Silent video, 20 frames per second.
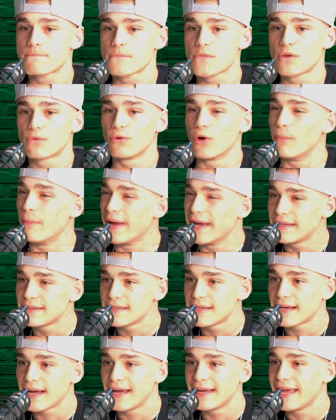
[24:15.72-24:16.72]

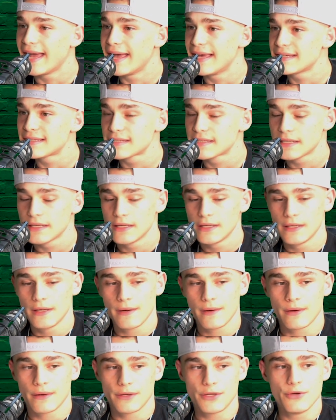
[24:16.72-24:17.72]
romantic, I guess,
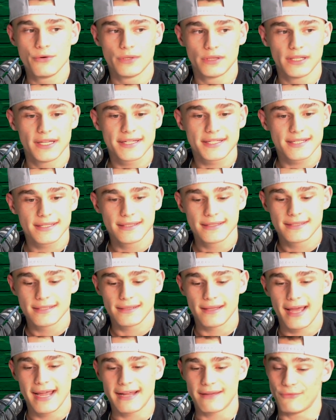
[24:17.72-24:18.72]
you would listen to
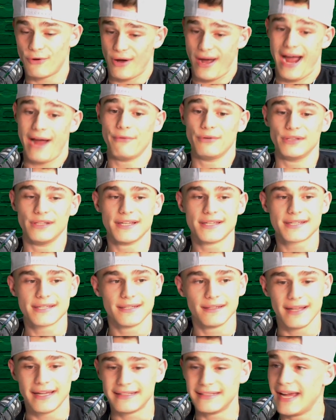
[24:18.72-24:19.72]
I would listen
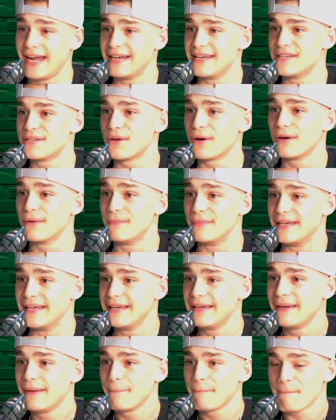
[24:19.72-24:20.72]
to 90s
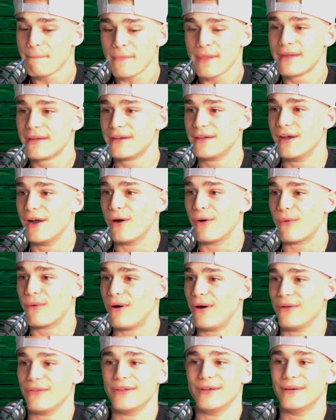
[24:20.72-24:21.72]
R&B,
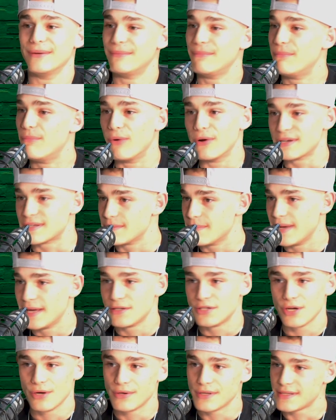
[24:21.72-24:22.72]
all the Boyz II Men,
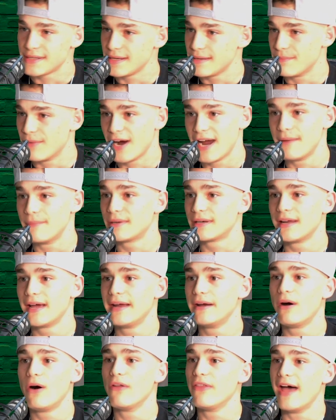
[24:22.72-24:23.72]
Jodeci, Brian
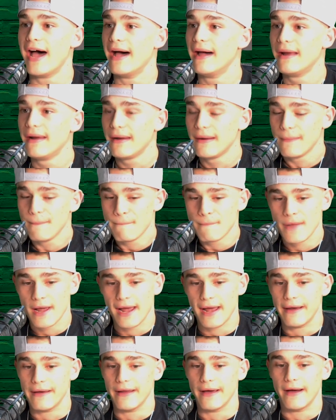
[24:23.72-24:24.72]
McKnight, all that.
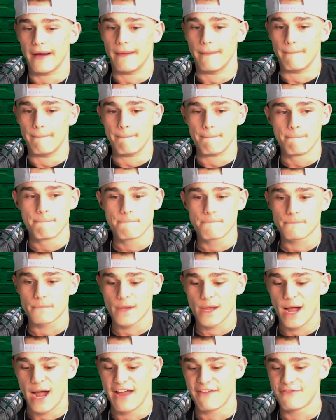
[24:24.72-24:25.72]
And
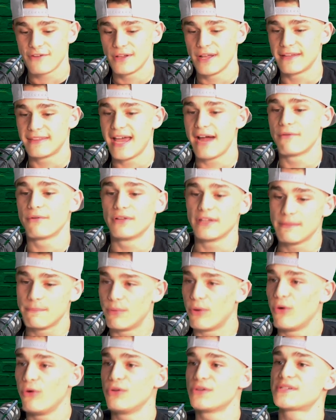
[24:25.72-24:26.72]
I feel like that really
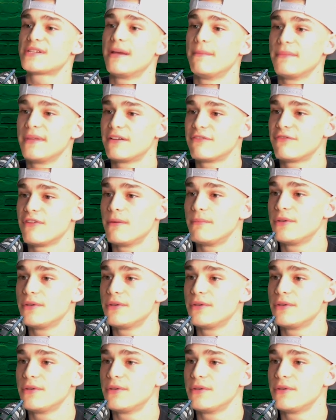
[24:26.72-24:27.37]
pulls something from